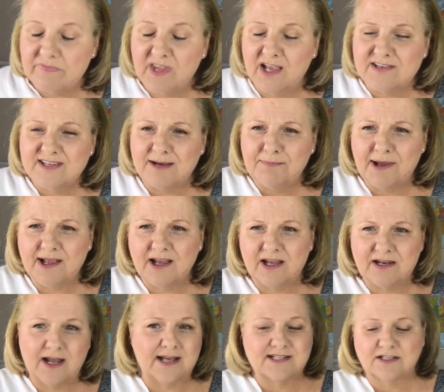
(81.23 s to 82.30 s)
I stopped by and got
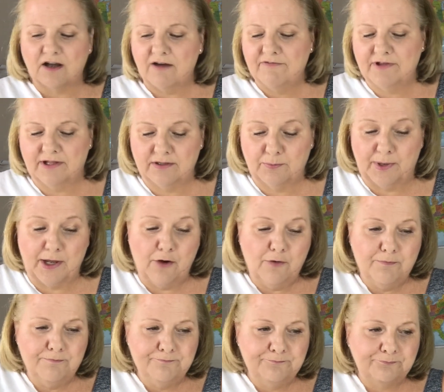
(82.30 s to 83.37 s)
an iced coffee on the way home.